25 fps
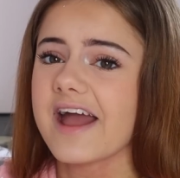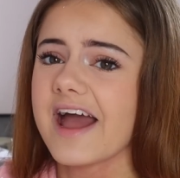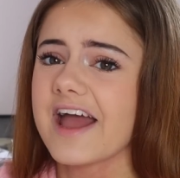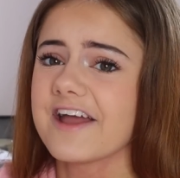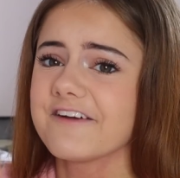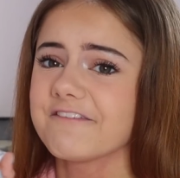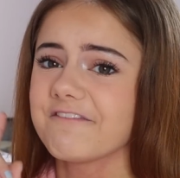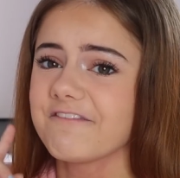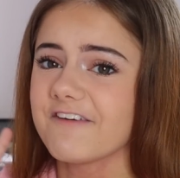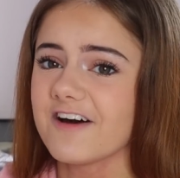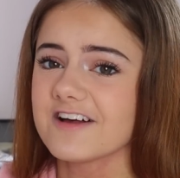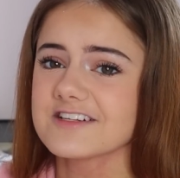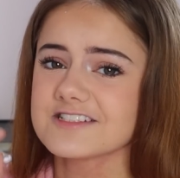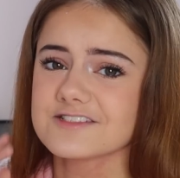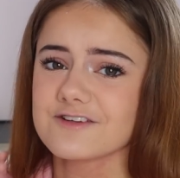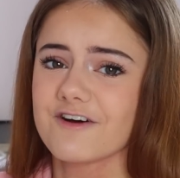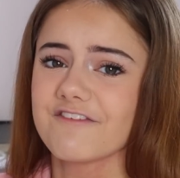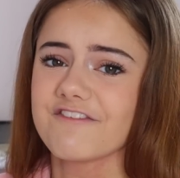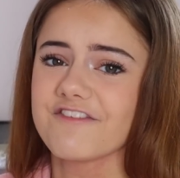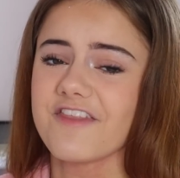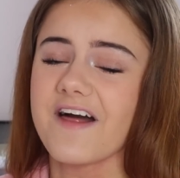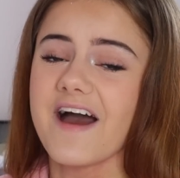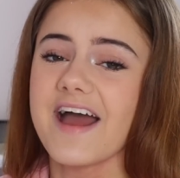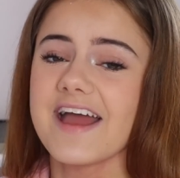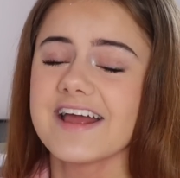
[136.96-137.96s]
Okay, first
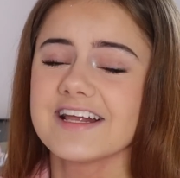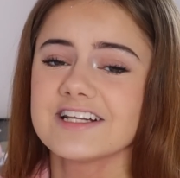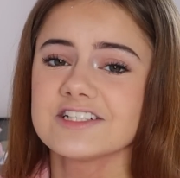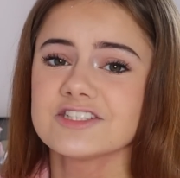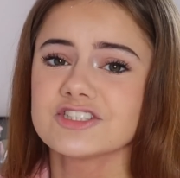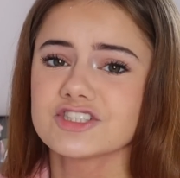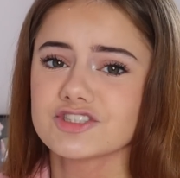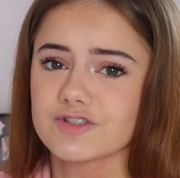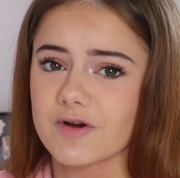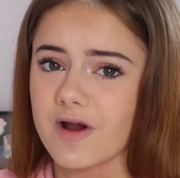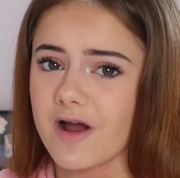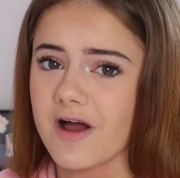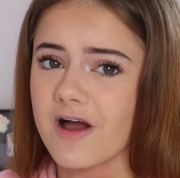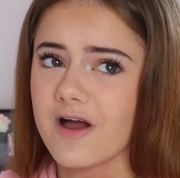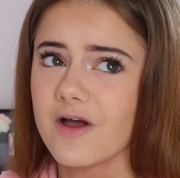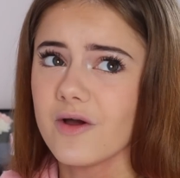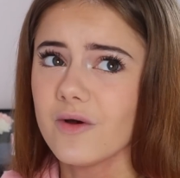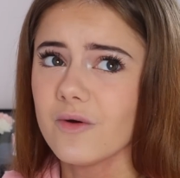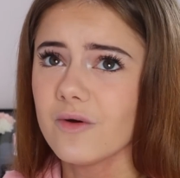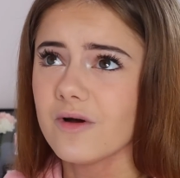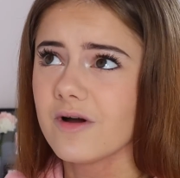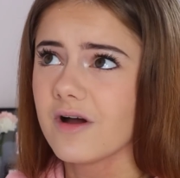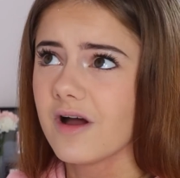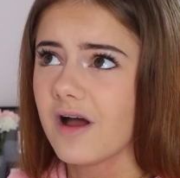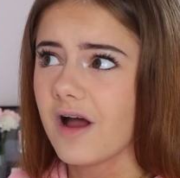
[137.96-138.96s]
off, that
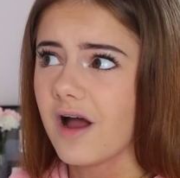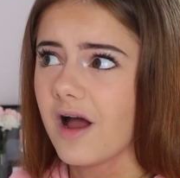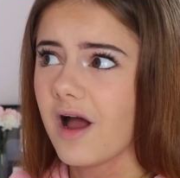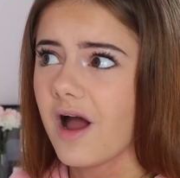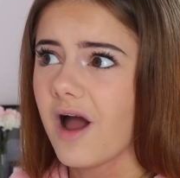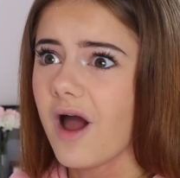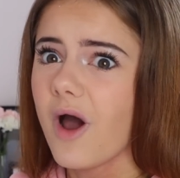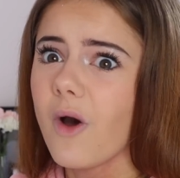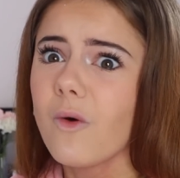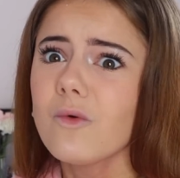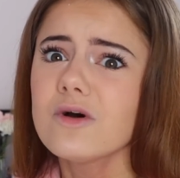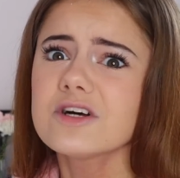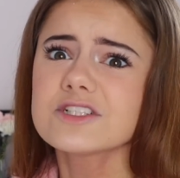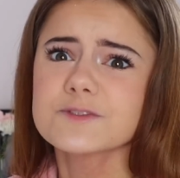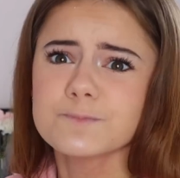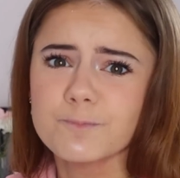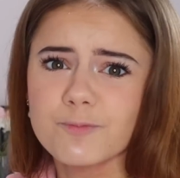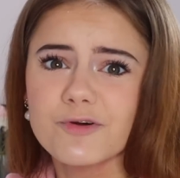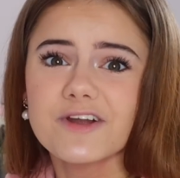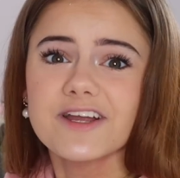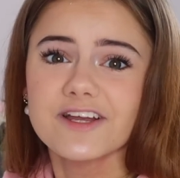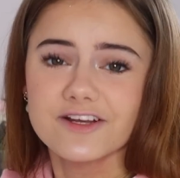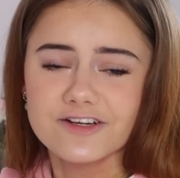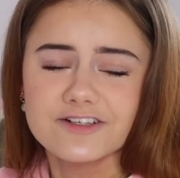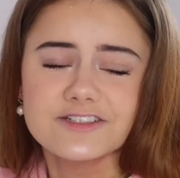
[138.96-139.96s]
intro was
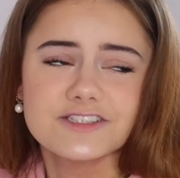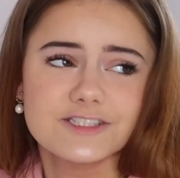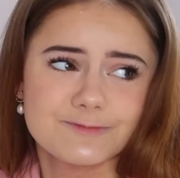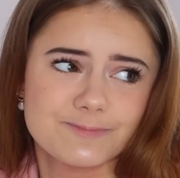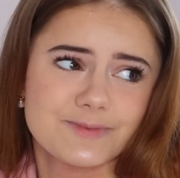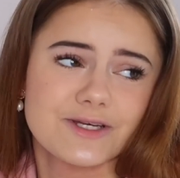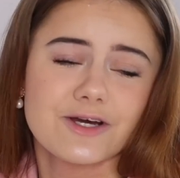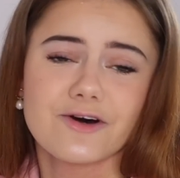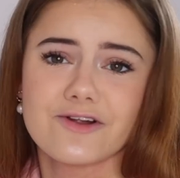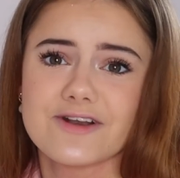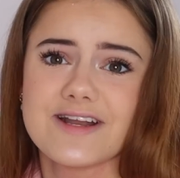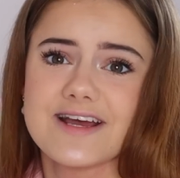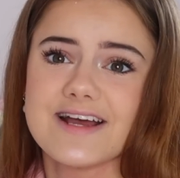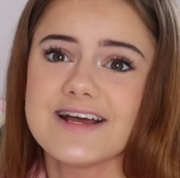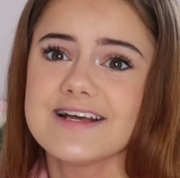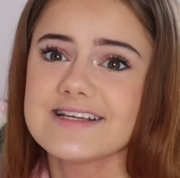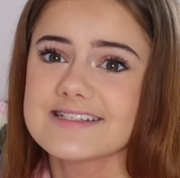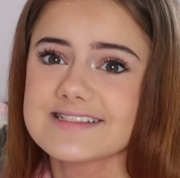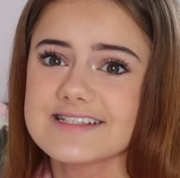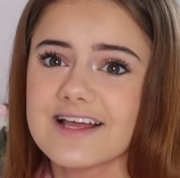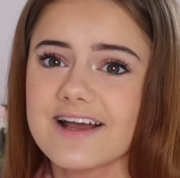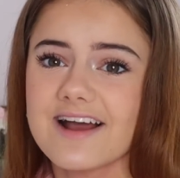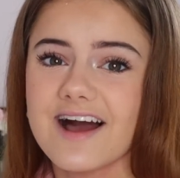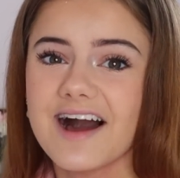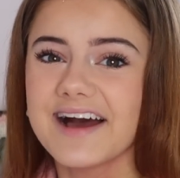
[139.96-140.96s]
pretty good, to be
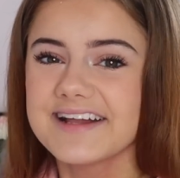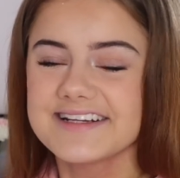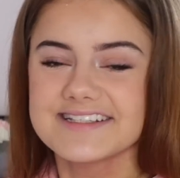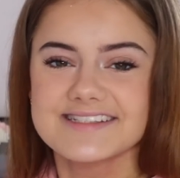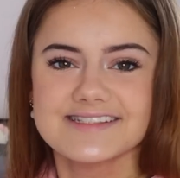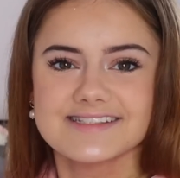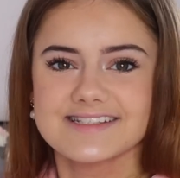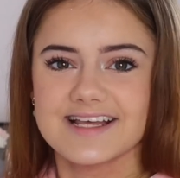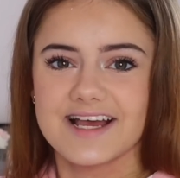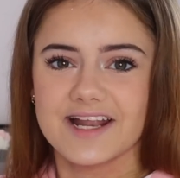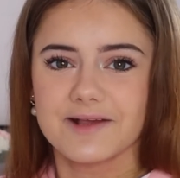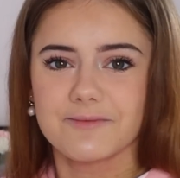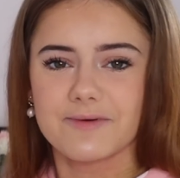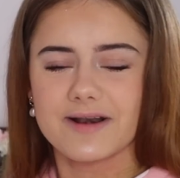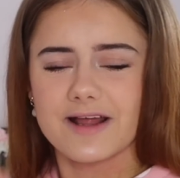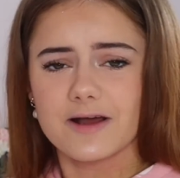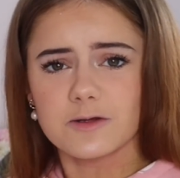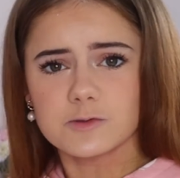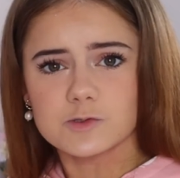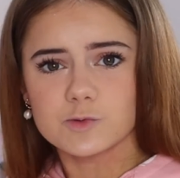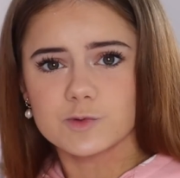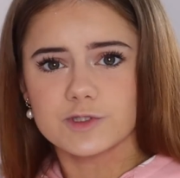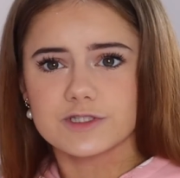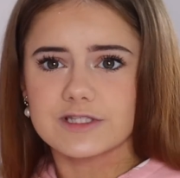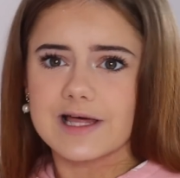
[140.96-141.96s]
honest. Like, I didn't see anyone
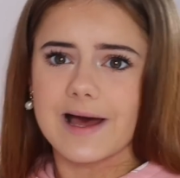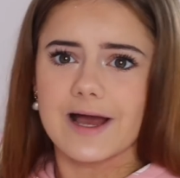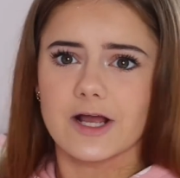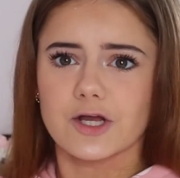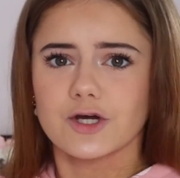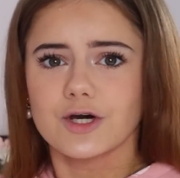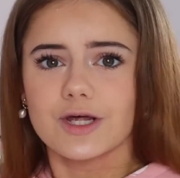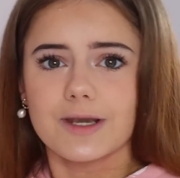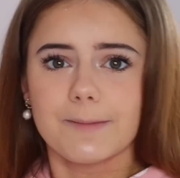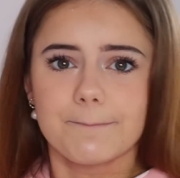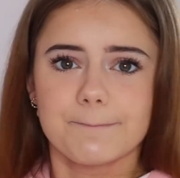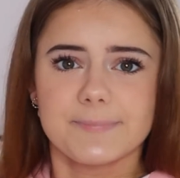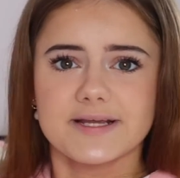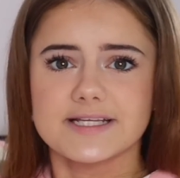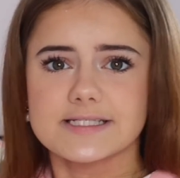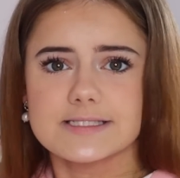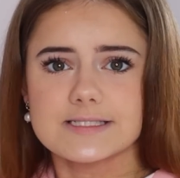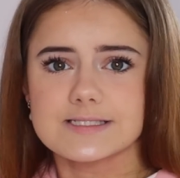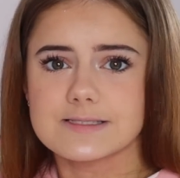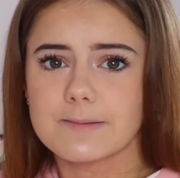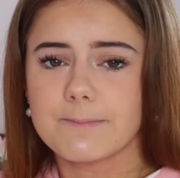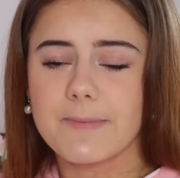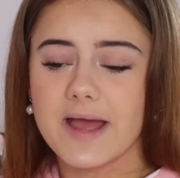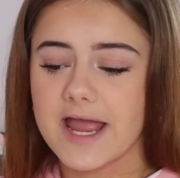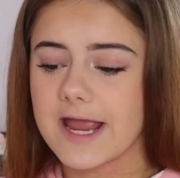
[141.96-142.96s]
else with their coloured
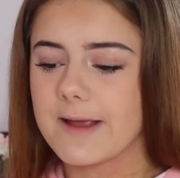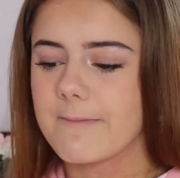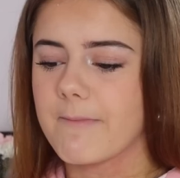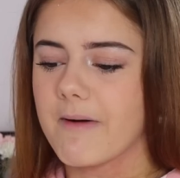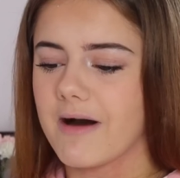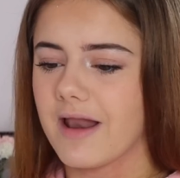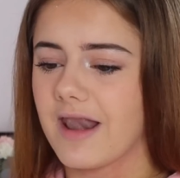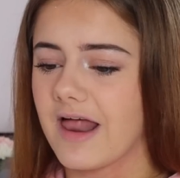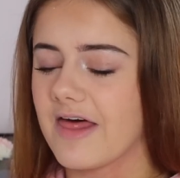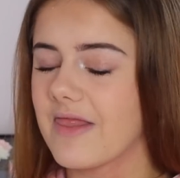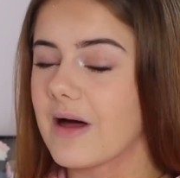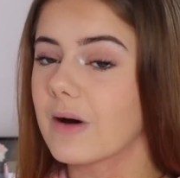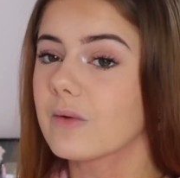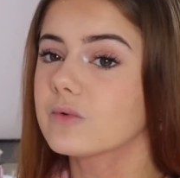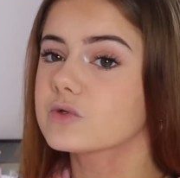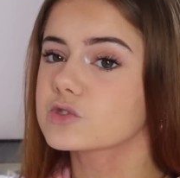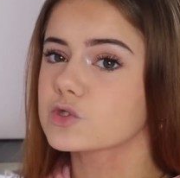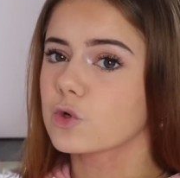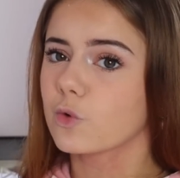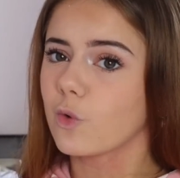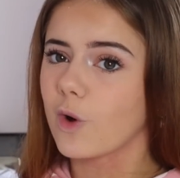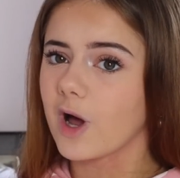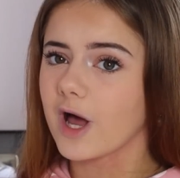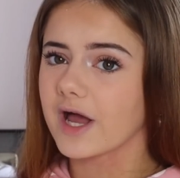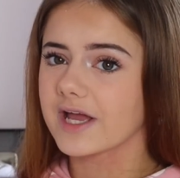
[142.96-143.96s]
pieces of paper. Like, that was
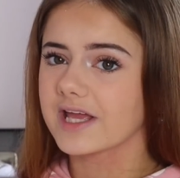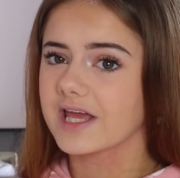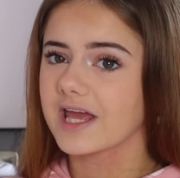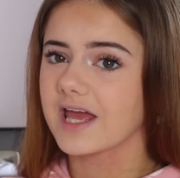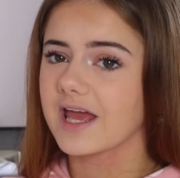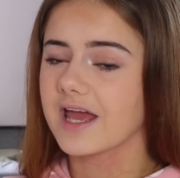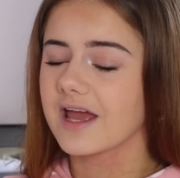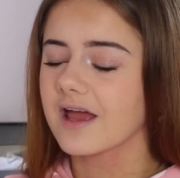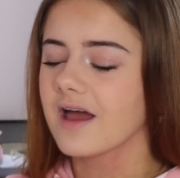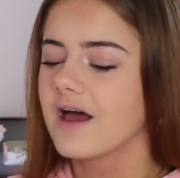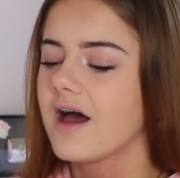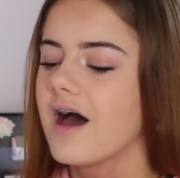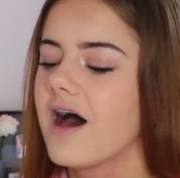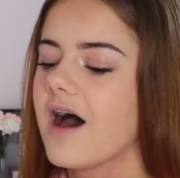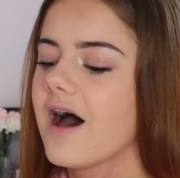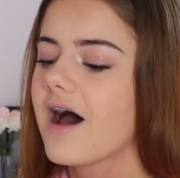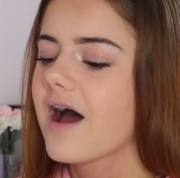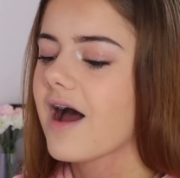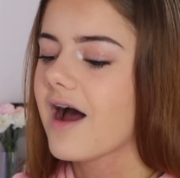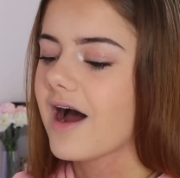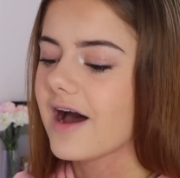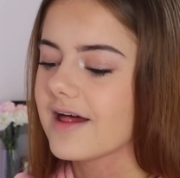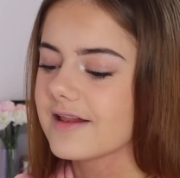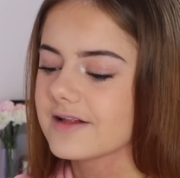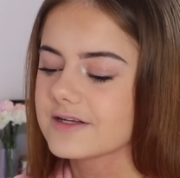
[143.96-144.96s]
quirky,
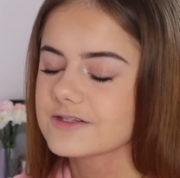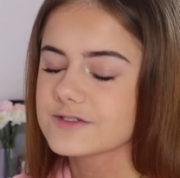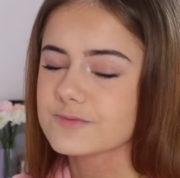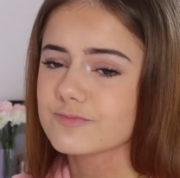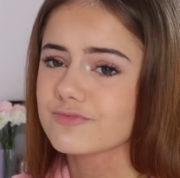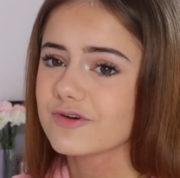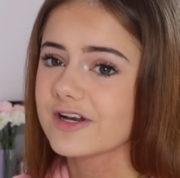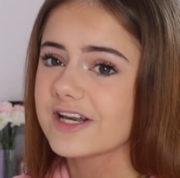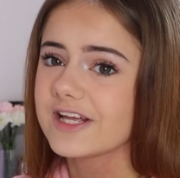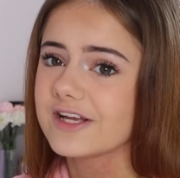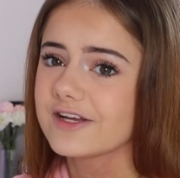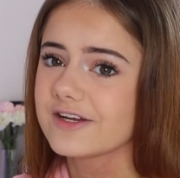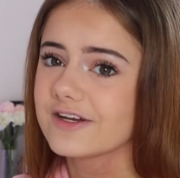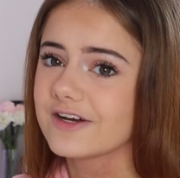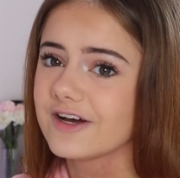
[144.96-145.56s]
and it was pretty